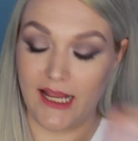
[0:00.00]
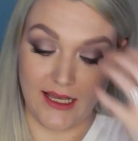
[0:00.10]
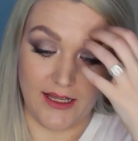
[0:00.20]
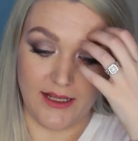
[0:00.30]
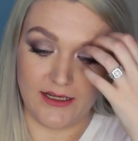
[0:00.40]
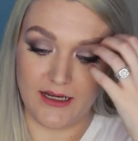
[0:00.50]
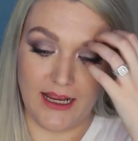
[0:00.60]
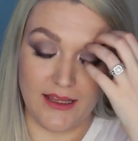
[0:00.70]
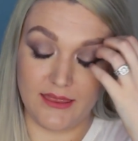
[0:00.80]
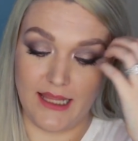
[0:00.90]
and
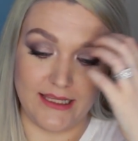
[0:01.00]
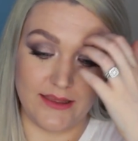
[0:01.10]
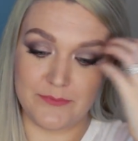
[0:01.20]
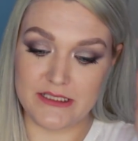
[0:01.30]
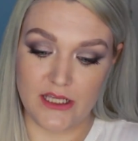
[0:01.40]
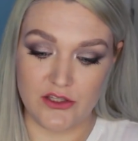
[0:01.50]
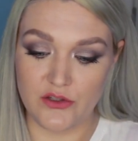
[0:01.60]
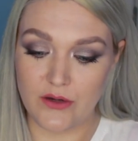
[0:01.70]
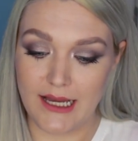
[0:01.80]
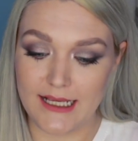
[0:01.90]
like, let me tell
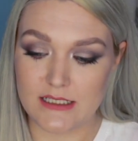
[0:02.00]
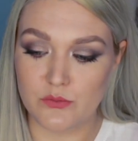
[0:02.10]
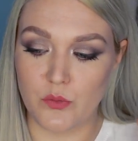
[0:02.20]
you guys,